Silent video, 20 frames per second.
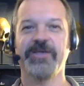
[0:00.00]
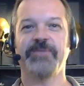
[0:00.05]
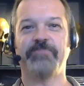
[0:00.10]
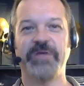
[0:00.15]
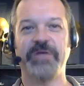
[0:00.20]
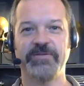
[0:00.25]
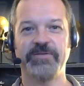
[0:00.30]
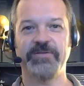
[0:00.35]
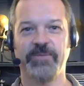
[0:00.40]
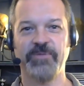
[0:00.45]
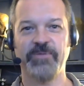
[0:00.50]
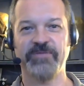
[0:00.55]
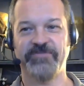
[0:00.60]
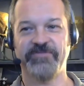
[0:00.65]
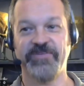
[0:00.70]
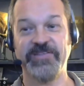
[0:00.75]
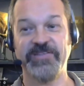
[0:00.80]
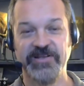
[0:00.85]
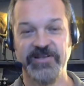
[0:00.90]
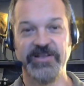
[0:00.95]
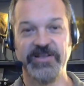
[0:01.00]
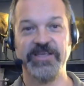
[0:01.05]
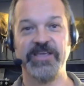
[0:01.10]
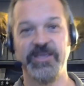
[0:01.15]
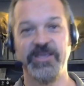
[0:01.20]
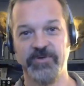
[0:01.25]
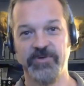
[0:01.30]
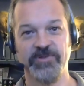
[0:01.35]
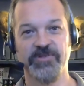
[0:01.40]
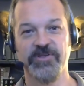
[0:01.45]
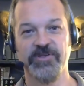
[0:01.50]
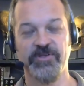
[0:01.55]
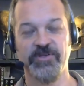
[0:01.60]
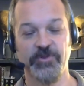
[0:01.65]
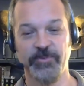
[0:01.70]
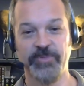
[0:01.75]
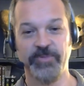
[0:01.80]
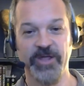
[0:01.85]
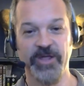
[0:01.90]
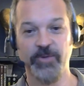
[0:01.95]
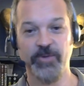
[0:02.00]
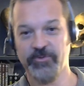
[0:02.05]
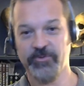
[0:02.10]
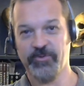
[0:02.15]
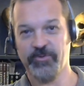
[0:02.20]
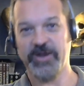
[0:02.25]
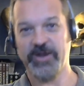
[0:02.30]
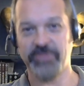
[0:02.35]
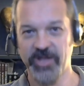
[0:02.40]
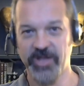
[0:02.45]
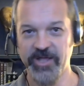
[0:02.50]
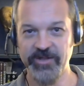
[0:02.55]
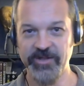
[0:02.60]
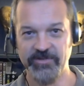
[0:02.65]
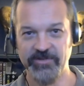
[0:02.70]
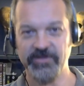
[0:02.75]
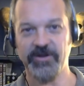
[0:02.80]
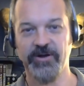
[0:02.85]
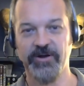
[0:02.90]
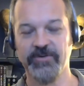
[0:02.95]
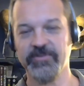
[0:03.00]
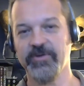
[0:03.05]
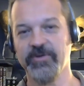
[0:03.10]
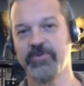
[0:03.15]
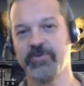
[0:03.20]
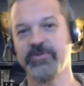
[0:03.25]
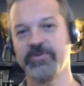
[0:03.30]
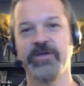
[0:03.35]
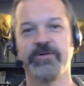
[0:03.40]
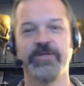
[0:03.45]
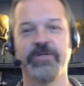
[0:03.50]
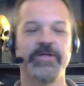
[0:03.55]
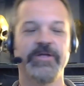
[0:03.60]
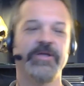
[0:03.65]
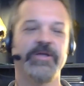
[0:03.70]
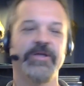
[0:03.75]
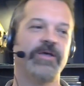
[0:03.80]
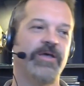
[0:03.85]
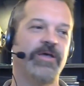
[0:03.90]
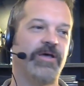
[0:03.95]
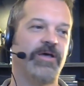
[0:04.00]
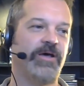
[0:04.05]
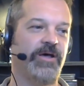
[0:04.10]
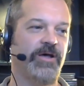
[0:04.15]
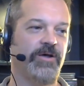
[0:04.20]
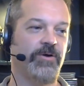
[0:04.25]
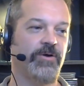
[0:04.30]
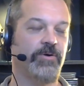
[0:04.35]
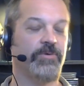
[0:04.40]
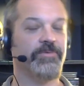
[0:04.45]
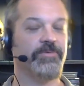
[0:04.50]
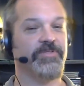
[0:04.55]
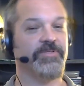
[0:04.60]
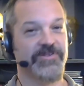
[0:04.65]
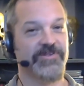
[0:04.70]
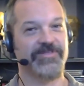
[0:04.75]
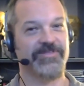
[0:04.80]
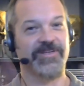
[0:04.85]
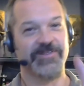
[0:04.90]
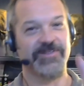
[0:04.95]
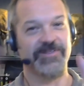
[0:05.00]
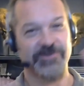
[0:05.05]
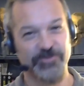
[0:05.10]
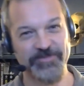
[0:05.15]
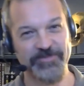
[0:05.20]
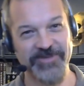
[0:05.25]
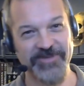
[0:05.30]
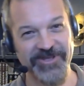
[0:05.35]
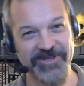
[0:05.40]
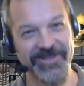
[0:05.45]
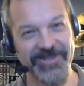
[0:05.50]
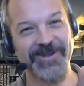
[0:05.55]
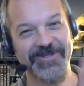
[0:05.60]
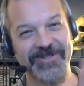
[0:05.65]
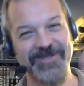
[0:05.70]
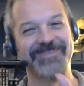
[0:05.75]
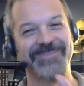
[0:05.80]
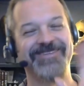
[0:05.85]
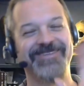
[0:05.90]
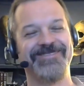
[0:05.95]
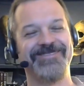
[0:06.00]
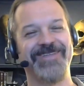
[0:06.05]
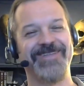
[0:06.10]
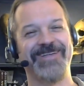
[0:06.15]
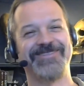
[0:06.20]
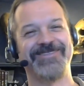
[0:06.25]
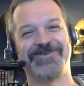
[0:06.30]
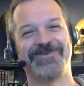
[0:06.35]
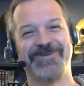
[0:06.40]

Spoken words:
but I mean, physically he was a human being with red blood and, the whole deal, or unless you think he's a reptilian, and that's a